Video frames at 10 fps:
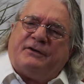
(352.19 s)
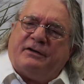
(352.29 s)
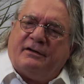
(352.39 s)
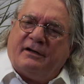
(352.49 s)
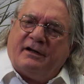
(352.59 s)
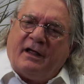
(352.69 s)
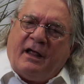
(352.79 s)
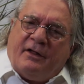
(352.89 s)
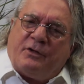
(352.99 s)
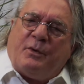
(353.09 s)

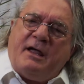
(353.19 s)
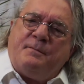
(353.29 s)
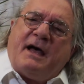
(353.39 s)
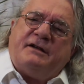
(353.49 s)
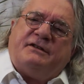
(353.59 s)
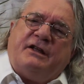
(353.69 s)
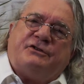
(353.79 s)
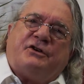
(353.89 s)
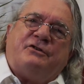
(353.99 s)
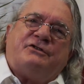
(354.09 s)
the way my
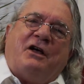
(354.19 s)
teachers